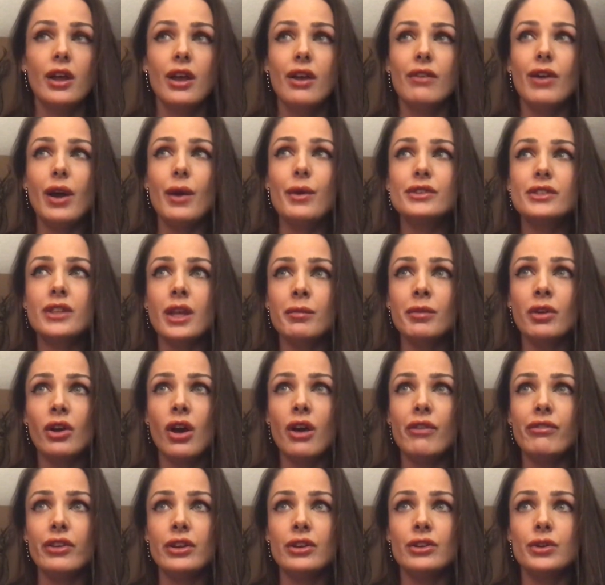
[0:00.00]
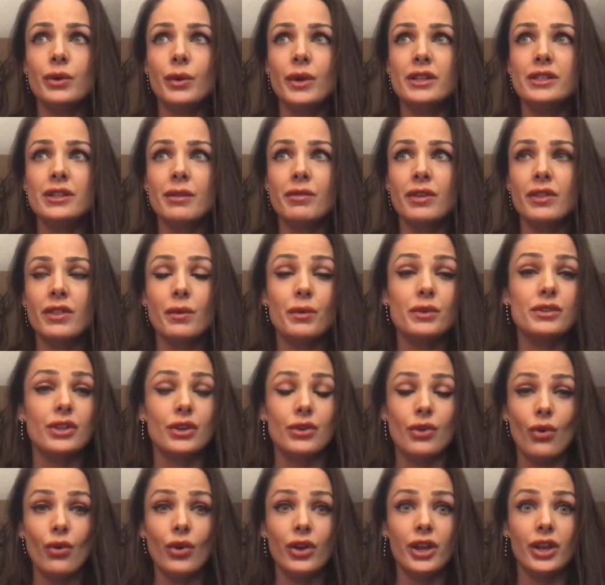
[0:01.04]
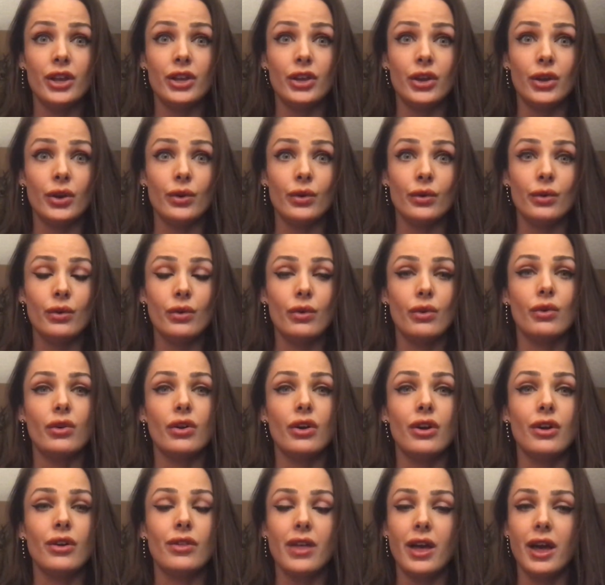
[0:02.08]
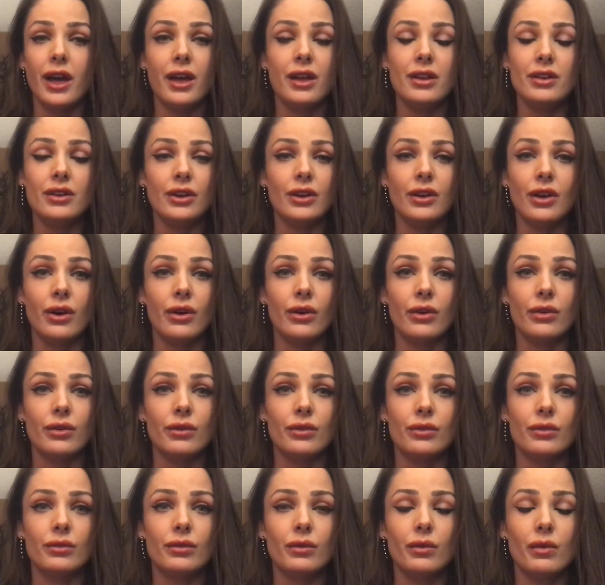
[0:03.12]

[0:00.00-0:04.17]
If I was coming off and doing something that was annoying you, or that, you know,